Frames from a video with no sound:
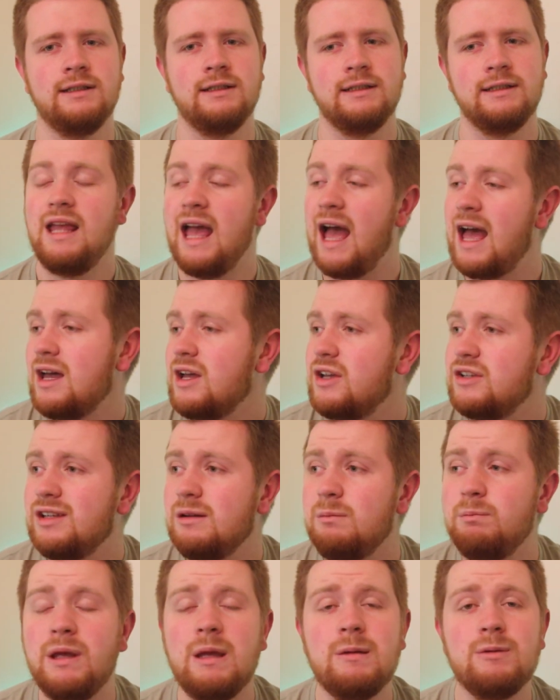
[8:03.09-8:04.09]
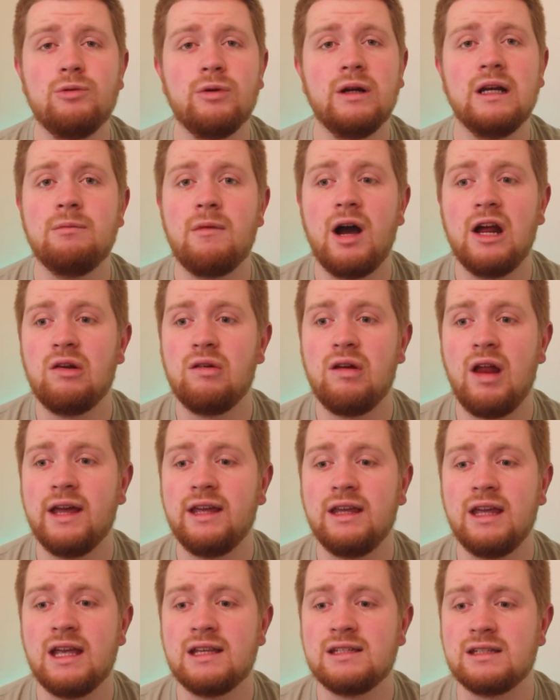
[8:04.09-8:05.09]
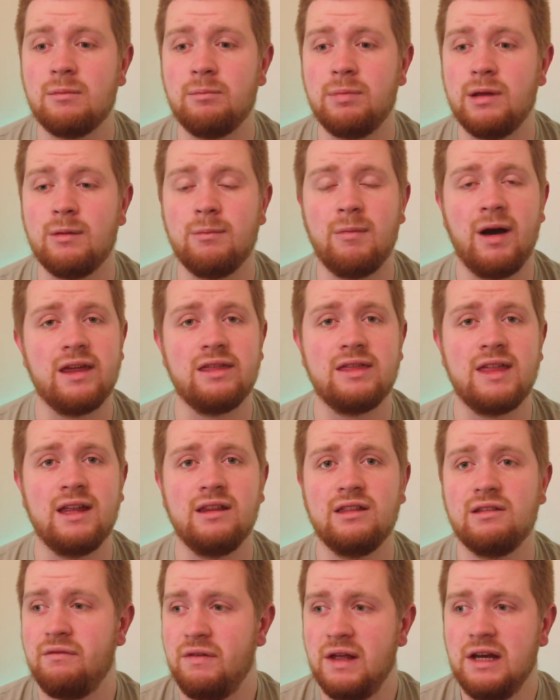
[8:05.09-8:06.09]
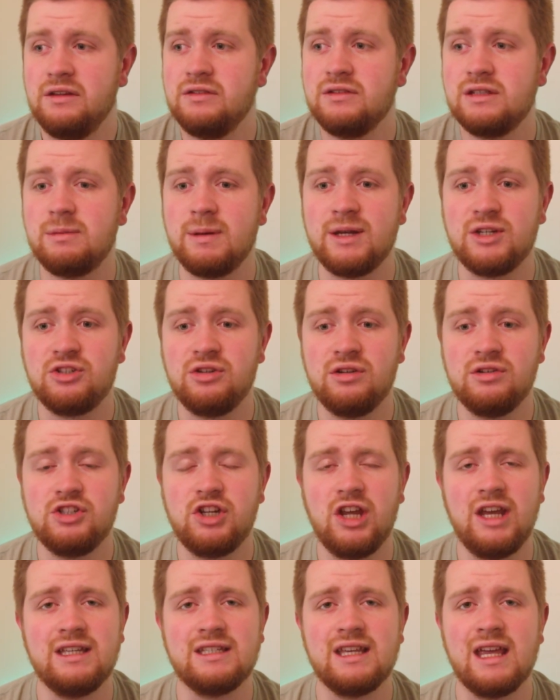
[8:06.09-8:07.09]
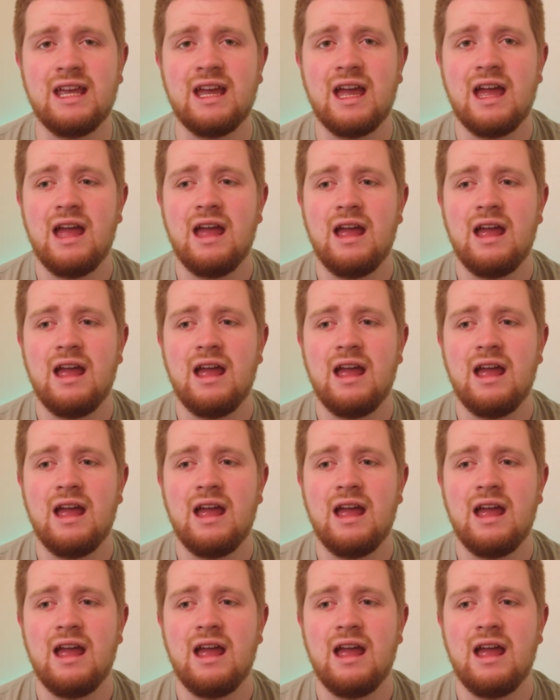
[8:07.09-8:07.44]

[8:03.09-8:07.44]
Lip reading: Yeah, some people really might not like it, some people might think the villain's a bit too cheesy,